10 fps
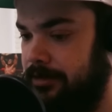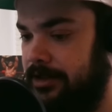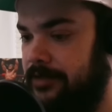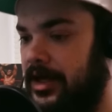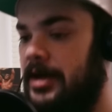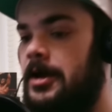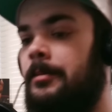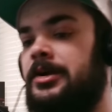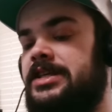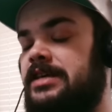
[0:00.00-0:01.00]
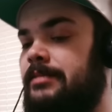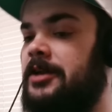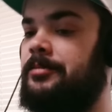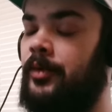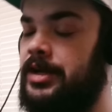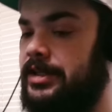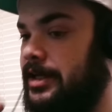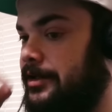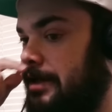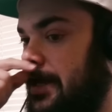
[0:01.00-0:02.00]
I'd love that. But he made a point
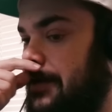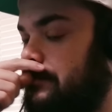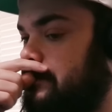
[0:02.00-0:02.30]
the other day